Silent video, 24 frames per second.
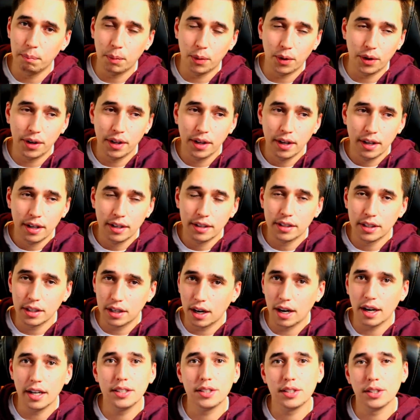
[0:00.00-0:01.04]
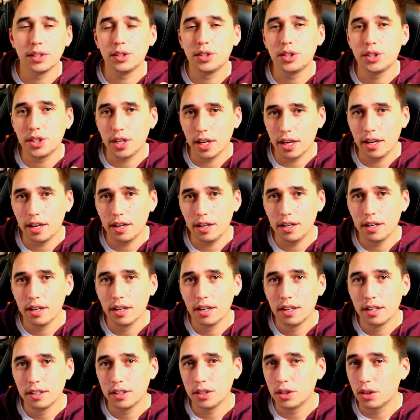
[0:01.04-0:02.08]
But the guys that stay,
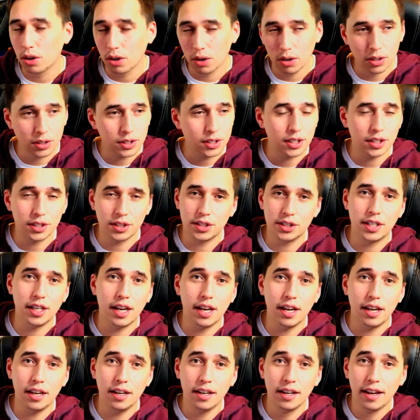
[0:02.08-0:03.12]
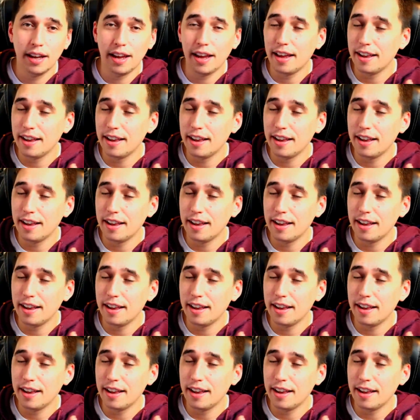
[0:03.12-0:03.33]
the girls that stay,